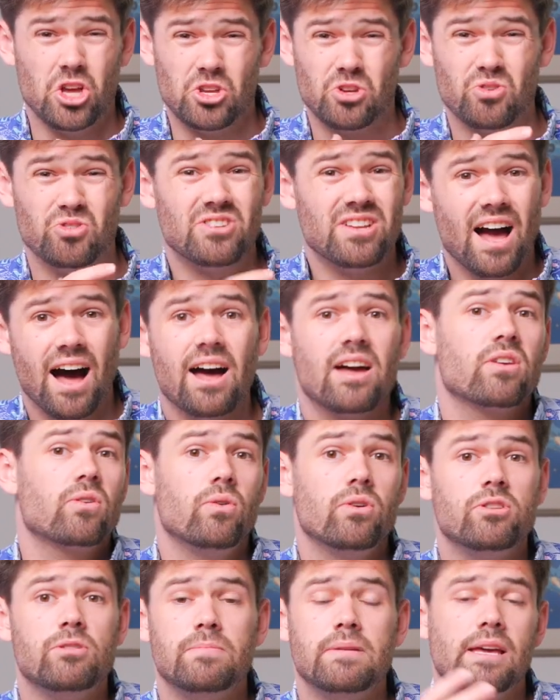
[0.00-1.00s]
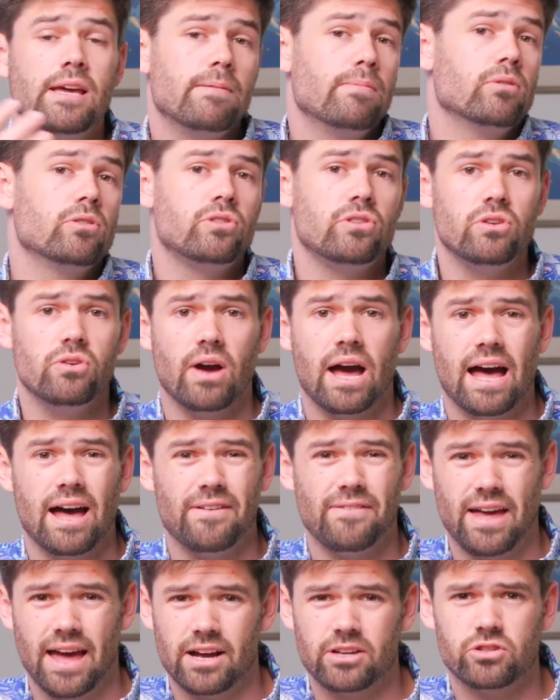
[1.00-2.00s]
You're not going to be able to
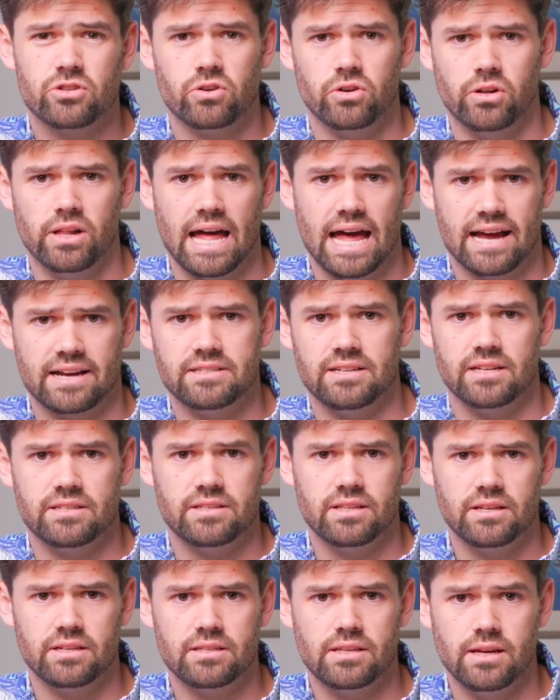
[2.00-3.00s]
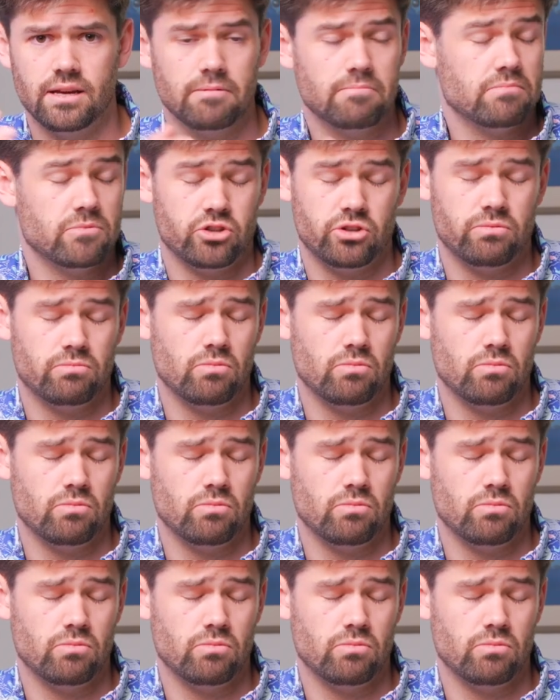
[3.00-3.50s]
have external access to this thing,